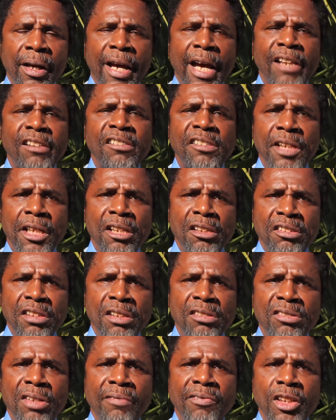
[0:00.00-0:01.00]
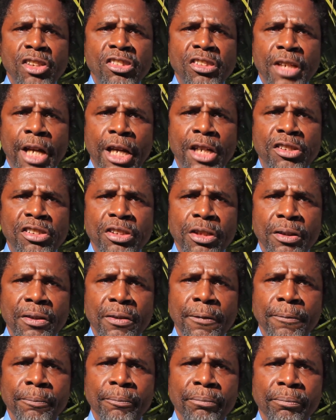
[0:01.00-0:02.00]
as citizens of this
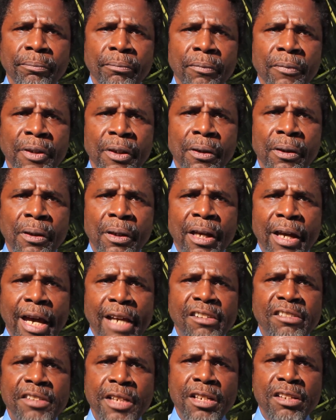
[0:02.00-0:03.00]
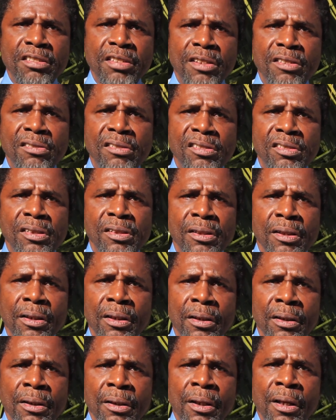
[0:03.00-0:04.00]
nation, as citizens
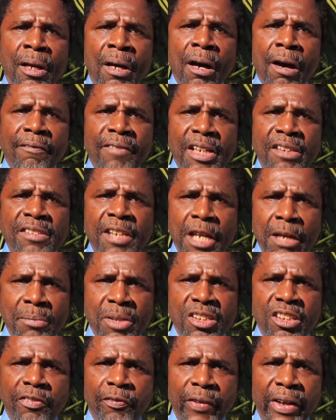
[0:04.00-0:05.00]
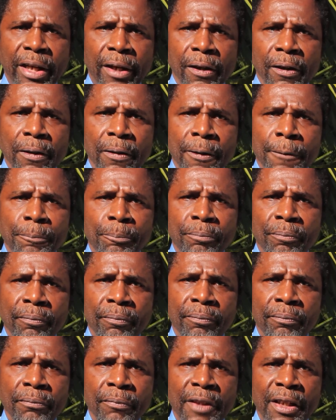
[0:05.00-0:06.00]
of this hemisphere.
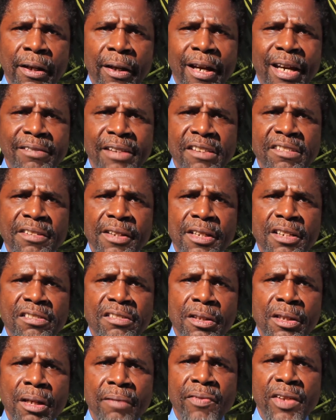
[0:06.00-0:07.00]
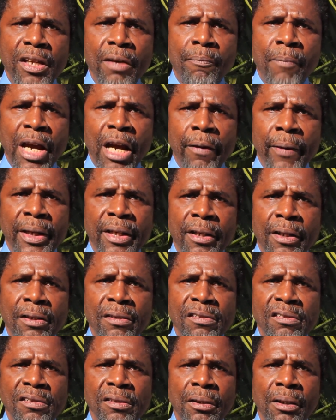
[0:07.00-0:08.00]
As a citizen of the
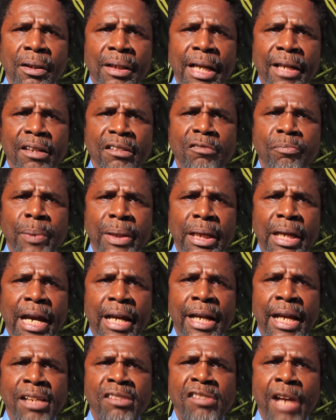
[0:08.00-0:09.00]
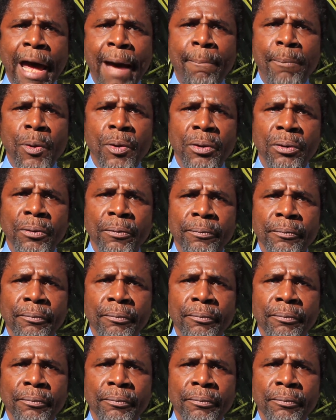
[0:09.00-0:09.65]
Americas, let us be an example